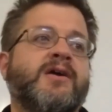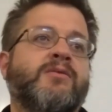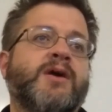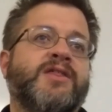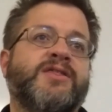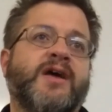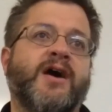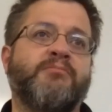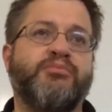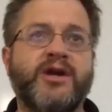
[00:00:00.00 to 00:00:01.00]
with
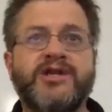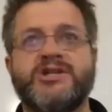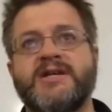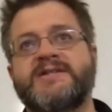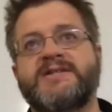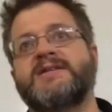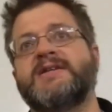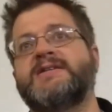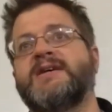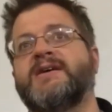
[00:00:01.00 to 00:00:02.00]
bridges, and
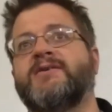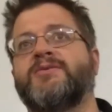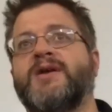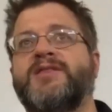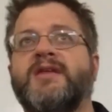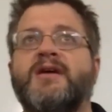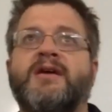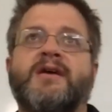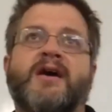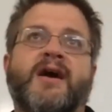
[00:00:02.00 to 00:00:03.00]
detail with
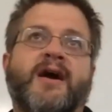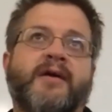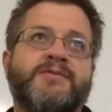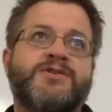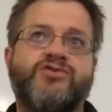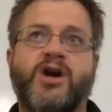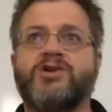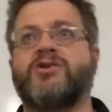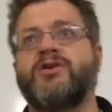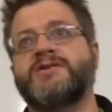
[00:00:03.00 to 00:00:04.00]

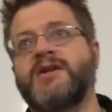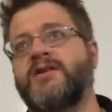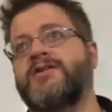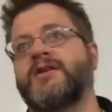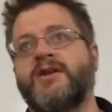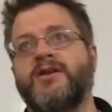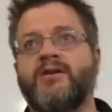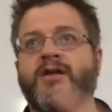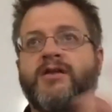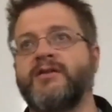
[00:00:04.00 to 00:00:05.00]
structures and other
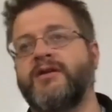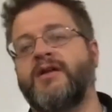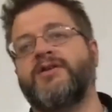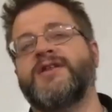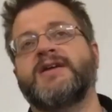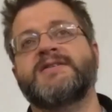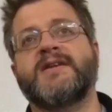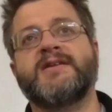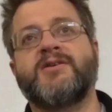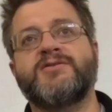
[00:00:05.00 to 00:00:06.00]
things, and
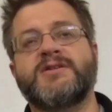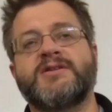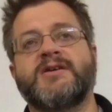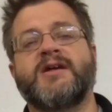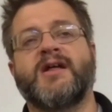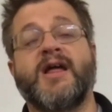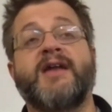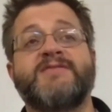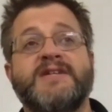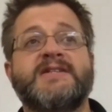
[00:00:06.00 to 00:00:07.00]
it goes into a lot
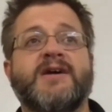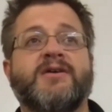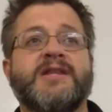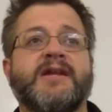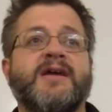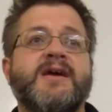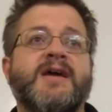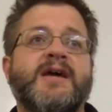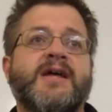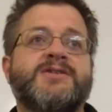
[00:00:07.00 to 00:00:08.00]
of detail with it.
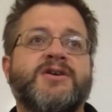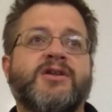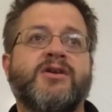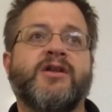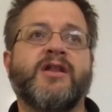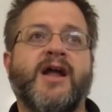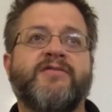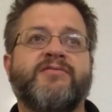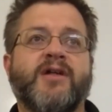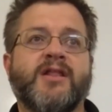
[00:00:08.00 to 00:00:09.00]
And so you learn a
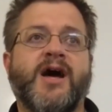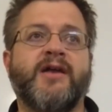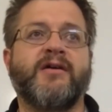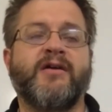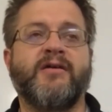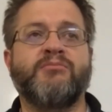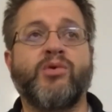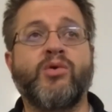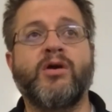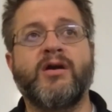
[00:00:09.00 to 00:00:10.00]
lot
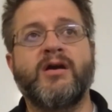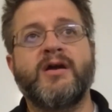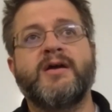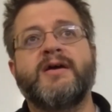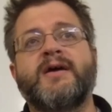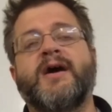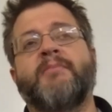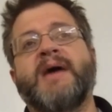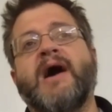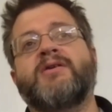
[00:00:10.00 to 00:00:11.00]
more
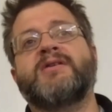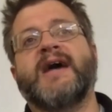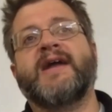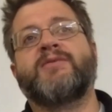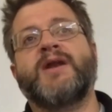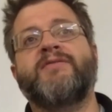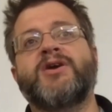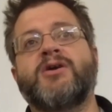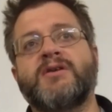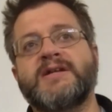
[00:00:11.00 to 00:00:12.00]
about that. Whenever you
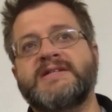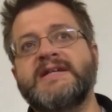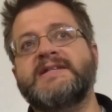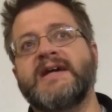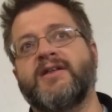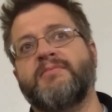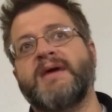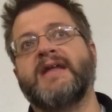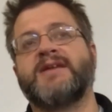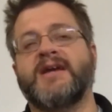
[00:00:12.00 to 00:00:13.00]
go into detail, the
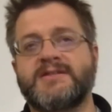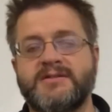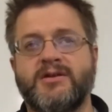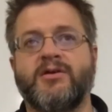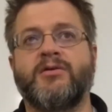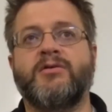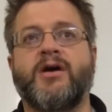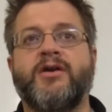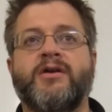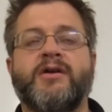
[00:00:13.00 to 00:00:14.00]
math gets
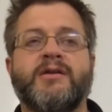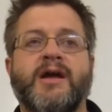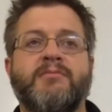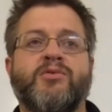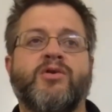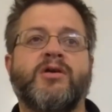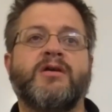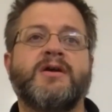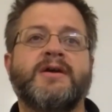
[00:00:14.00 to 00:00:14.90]
harder and more